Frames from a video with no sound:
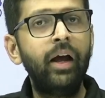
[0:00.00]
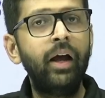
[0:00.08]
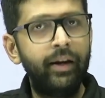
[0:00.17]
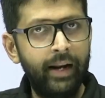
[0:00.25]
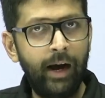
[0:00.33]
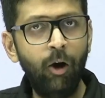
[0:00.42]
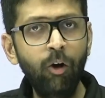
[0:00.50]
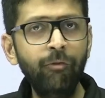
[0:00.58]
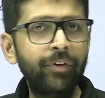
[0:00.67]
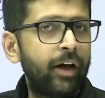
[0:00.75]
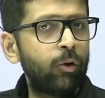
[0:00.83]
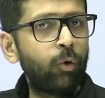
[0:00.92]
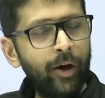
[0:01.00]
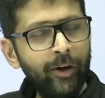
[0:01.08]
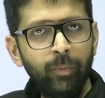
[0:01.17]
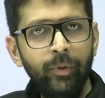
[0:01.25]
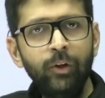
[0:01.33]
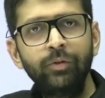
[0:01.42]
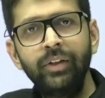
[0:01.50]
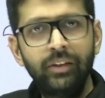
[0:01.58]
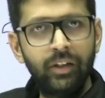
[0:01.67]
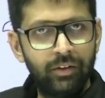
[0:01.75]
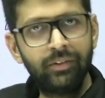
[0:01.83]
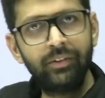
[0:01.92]
Now we are going to be using
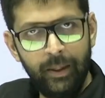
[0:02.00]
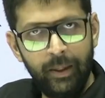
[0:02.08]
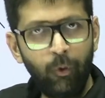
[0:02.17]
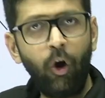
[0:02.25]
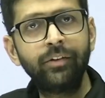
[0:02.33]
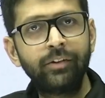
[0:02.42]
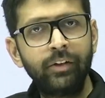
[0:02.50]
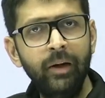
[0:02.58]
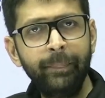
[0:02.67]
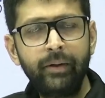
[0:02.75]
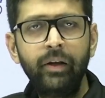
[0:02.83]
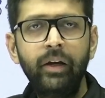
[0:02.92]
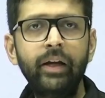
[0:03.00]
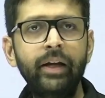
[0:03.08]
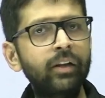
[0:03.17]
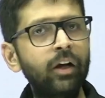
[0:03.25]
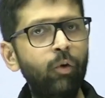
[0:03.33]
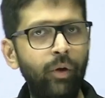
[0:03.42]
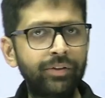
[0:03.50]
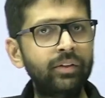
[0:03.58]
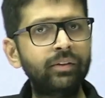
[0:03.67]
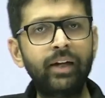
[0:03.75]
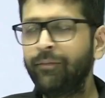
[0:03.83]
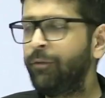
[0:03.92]
this same concept in the question
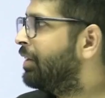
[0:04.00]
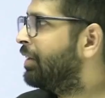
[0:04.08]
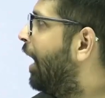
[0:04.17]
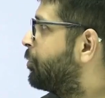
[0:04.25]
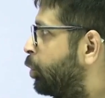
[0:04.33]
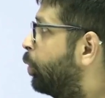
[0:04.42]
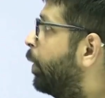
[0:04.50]
that was asked to